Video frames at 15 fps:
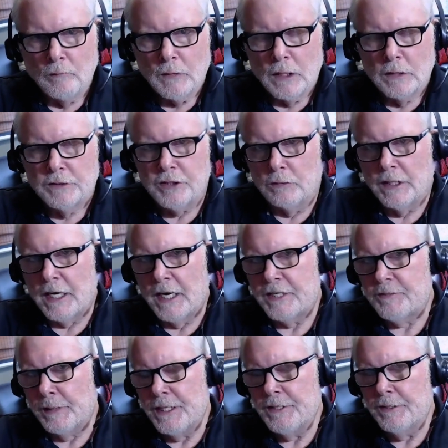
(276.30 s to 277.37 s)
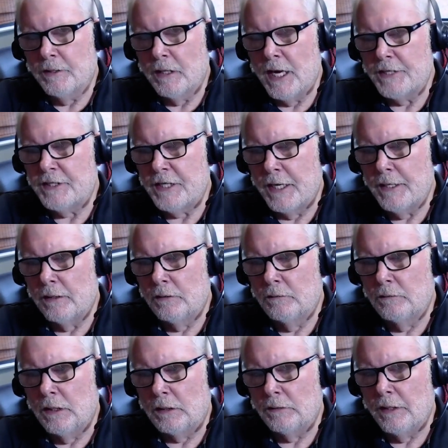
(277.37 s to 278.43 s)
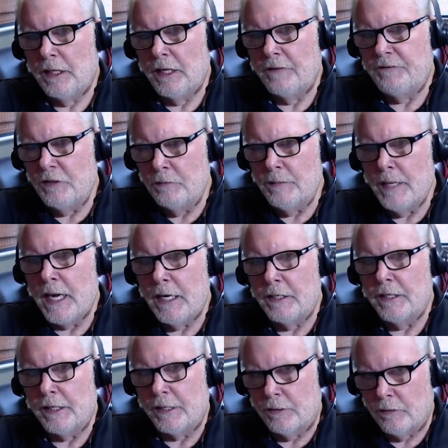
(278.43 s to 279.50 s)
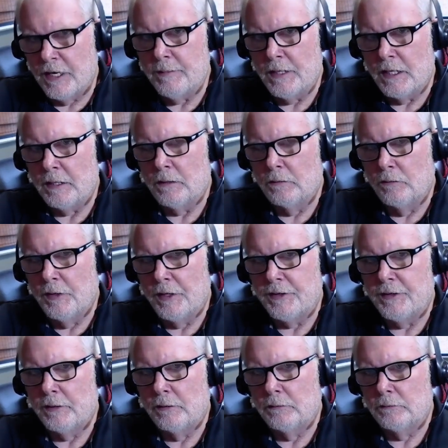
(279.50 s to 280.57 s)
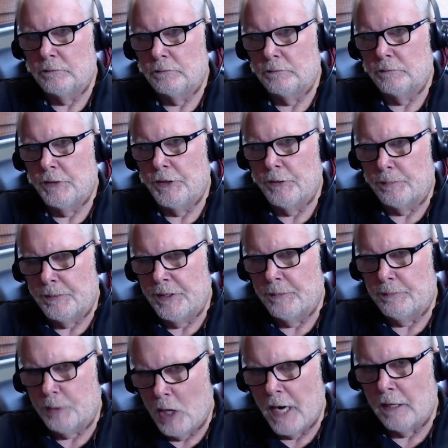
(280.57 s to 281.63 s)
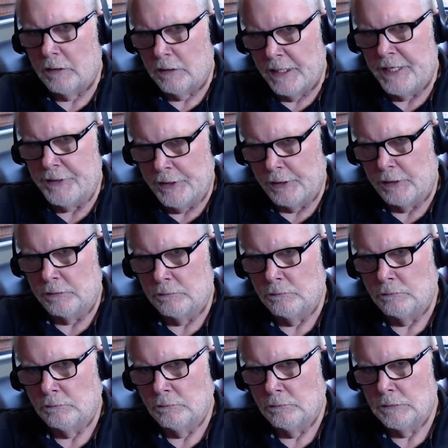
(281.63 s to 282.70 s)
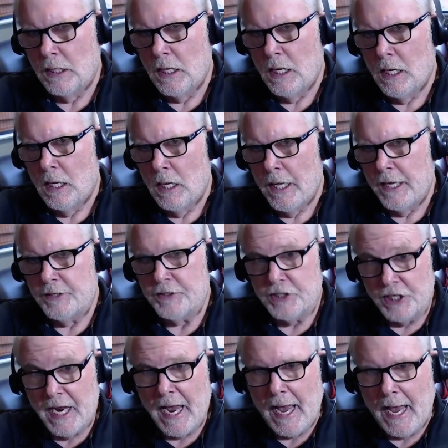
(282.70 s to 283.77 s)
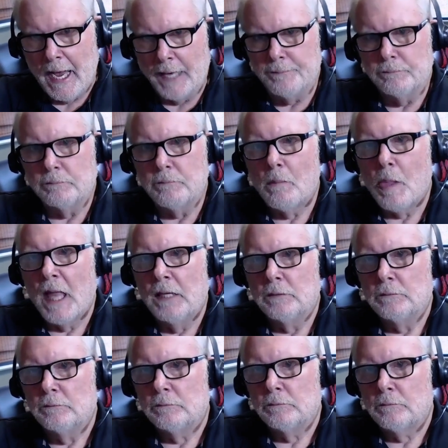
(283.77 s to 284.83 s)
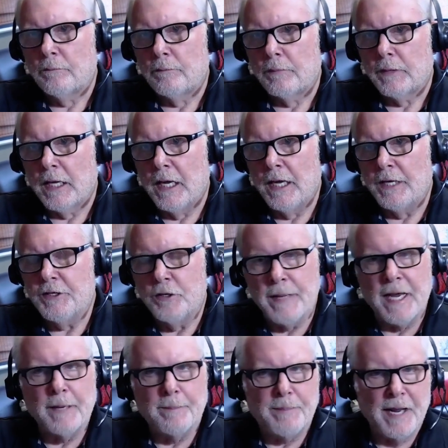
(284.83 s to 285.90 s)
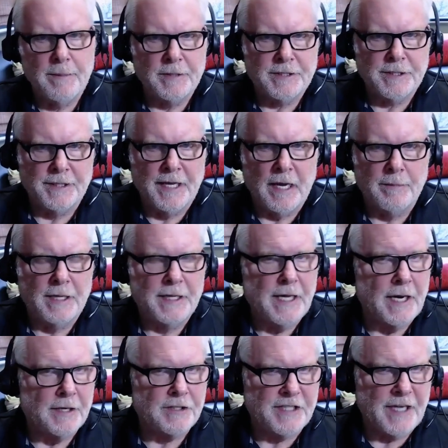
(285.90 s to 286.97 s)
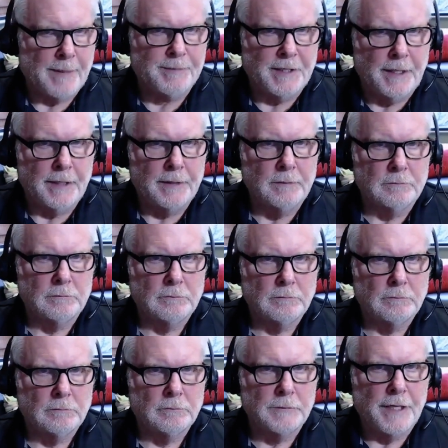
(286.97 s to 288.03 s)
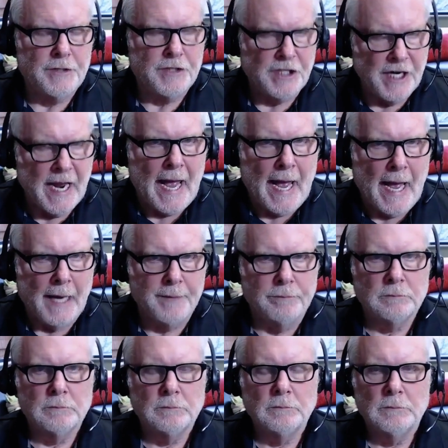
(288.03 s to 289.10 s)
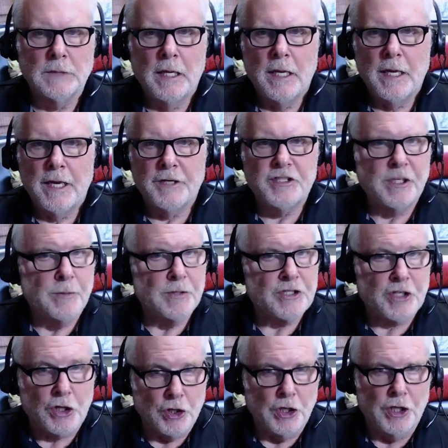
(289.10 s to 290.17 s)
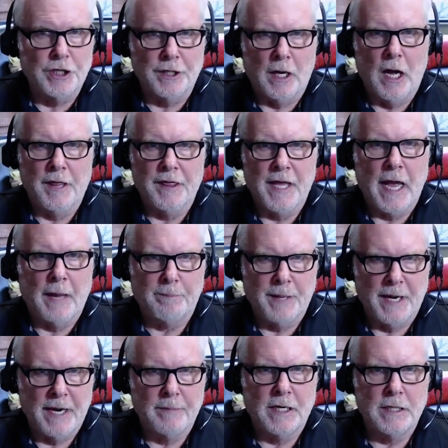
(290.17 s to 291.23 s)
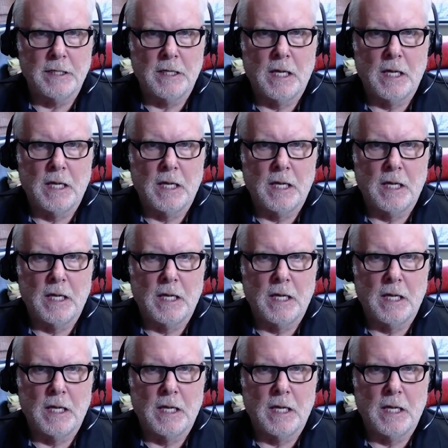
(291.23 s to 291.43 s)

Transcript: So what I explained to her, I said, well, if you made an agreement with the prior lender, and she had, and you made a payment to them and they accepted it, and she had, and she was current on that payment,